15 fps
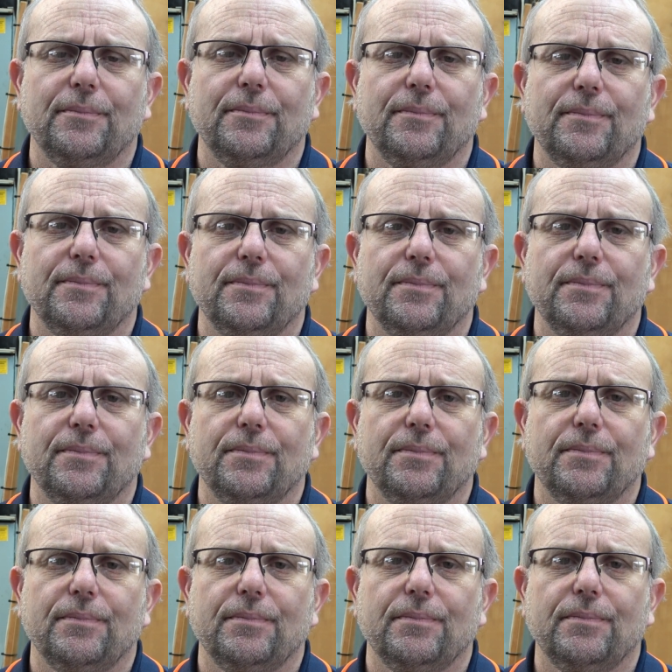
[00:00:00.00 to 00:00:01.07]

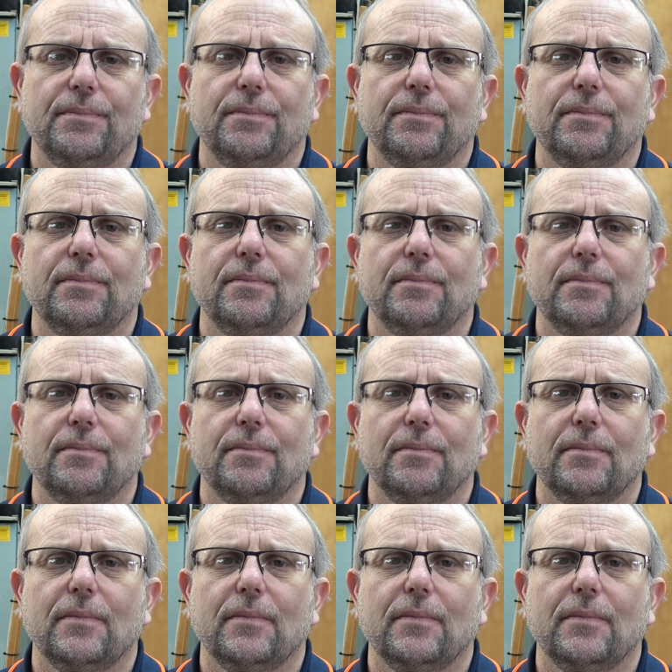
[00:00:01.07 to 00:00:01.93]
[no speech]